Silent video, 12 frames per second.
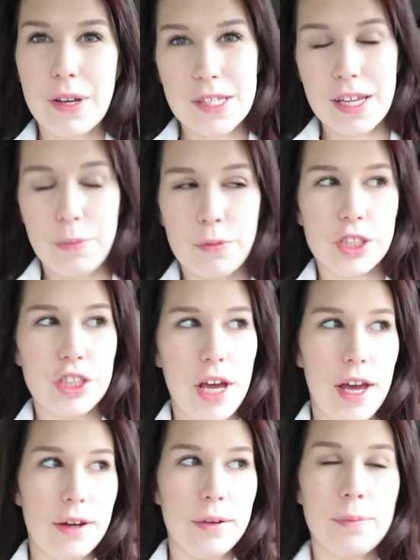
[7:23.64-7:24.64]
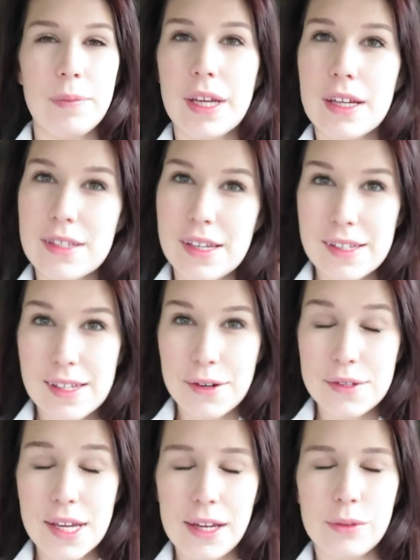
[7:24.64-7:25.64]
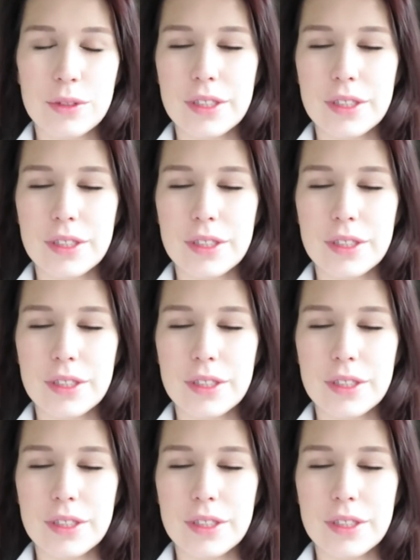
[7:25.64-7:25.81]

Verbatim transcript: FaceTiming with Chad because he is out of town,